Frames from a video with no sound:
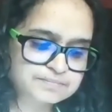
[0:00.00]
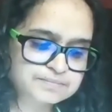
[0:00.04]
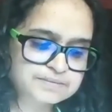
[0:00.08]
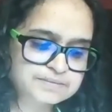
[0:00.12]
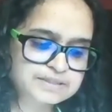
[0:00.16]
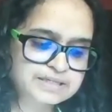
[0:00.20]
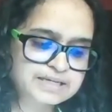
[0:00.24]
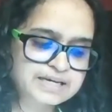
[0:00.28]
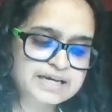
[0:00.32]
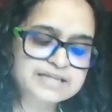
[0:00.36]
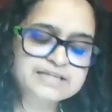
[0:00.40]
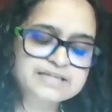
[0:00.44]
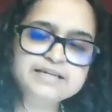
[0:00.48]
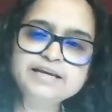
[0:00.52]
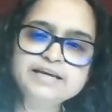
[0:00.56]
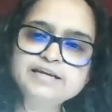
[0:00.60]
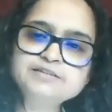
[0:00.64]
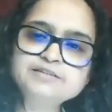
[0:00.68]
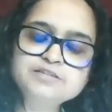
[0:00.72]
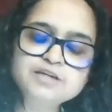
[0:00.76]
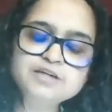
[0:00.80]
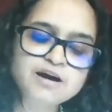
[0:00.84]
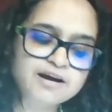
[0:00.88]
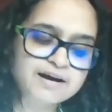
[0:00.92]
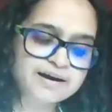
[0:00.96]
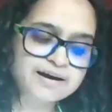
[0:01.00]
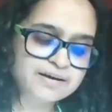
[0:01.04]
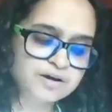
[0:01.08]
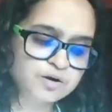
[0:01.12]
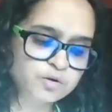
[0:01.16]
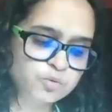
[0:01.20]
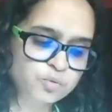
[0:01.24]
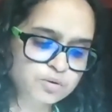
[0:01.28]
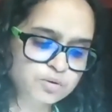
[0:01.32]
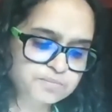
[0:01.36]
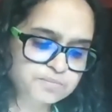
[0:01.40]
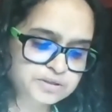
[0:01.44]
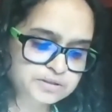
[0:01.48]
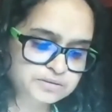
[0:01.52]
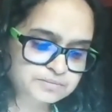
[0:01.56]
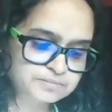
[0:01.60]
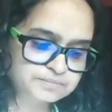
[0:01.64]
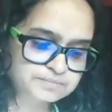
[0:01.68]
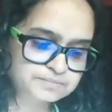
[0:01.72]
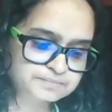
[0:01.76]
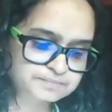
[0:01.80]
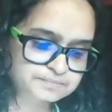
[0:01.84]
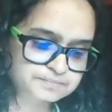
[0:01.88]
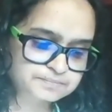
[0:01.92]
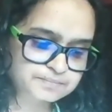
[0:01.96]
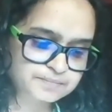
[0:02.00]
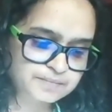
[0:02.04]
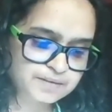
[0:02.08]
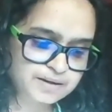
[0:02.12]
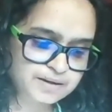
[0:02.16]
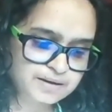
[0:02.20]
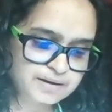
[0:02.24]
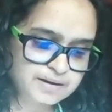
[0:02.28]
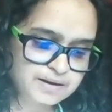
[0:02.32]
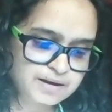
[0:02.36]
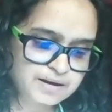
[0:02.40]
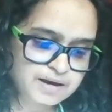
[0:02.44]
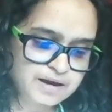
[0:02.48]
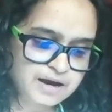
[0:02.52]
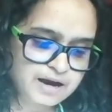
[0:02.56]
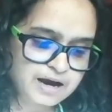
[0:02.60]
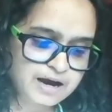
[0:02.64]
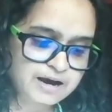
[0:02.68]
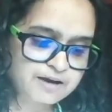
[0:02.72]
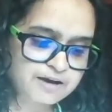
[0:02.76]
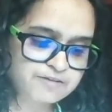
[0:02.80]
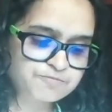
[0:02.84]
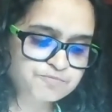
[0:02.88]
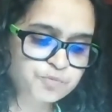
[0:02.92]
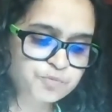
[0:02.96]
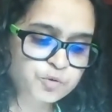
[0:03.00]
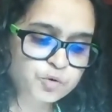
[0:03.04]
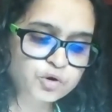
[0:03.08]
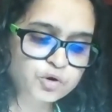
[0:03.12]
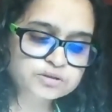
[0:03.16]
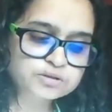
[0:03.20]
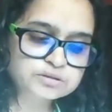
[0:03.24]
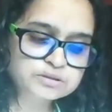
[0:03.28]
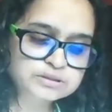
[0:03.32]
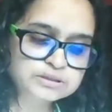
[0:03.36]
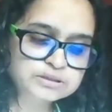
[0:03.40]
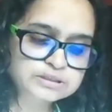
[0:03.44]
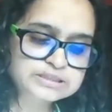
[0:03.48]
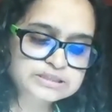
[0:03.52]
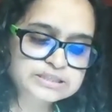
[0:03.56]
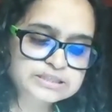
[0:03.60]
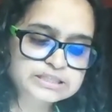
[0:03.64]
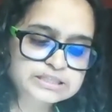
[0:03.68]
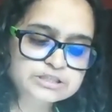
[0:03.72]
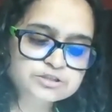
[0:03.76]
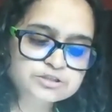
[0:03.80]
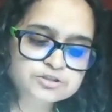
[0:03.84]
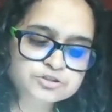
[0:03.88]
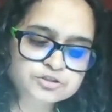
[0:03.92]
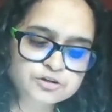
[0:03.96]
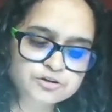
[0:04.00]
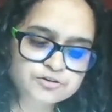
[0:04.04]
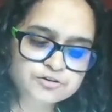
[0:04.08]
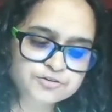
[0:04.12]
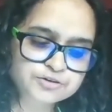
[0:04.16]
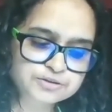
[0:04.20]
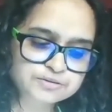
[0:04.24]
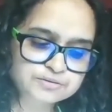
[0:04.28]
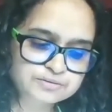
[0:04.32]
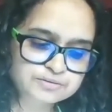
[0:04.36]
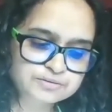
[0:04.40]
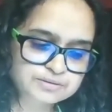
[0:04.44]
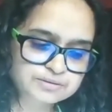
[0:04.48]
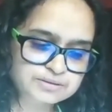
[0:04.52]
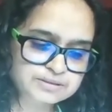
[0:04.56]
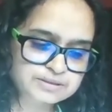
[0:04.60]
And ain't I a woman? I have borne 13 children